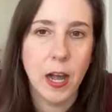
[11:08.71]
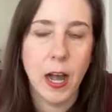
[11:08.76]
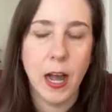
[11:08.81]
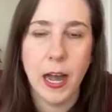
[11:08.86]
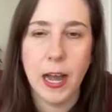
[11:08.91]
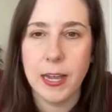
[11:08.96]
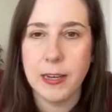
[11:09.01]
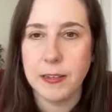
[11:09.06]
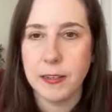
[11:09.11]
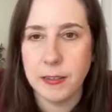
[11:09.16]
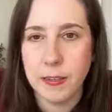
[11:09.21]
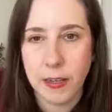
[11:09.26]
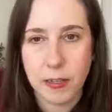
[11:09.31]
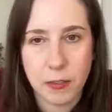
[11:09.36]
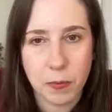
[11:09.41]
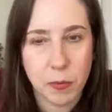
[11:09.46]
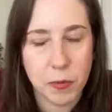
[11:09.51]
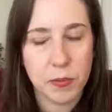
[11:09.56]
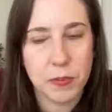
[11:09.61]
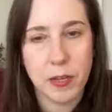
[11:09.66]
high
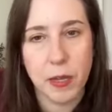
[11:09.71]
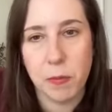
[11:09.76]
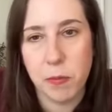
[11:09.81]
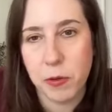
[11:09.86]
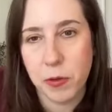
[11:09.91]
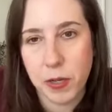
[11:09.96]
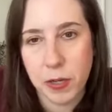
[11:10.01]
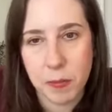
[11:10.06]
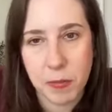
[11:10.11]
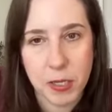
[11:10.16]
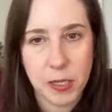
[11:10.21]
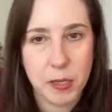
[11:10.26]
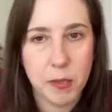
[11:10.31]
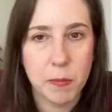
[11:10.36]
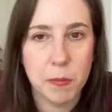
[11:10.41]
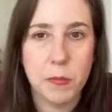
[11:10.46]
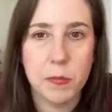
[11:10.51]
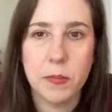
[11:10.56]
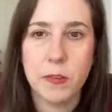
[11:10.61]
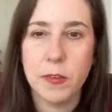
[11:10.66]
deductibles, high
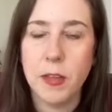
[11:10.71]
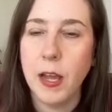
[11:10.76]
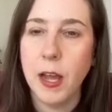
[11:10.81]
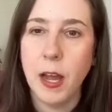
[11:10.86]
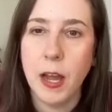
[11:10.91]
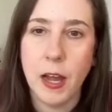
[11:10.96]
premiums,